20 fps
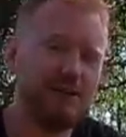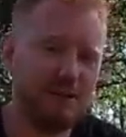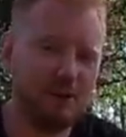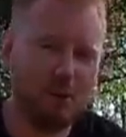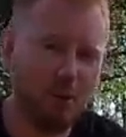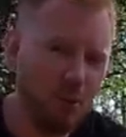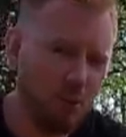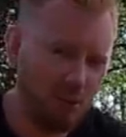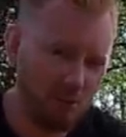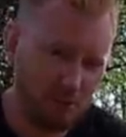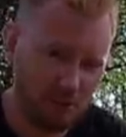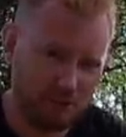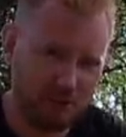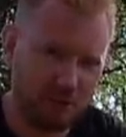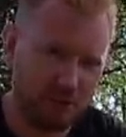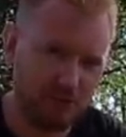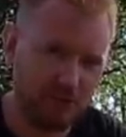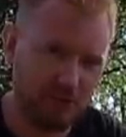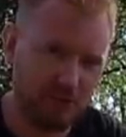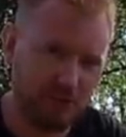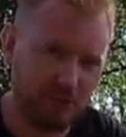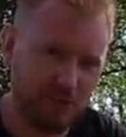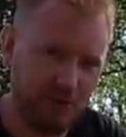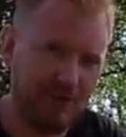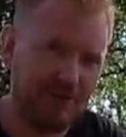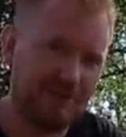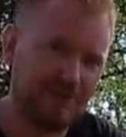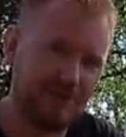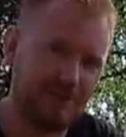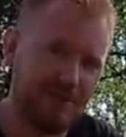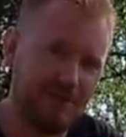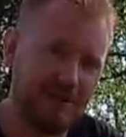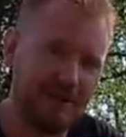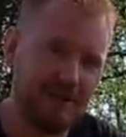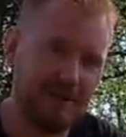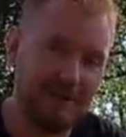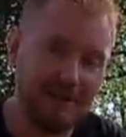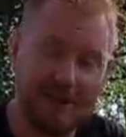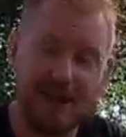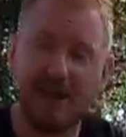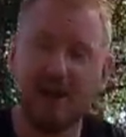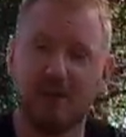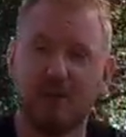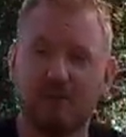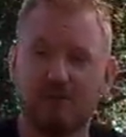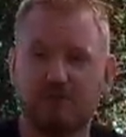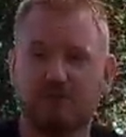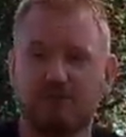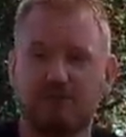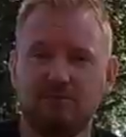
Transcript: know what was going to face me now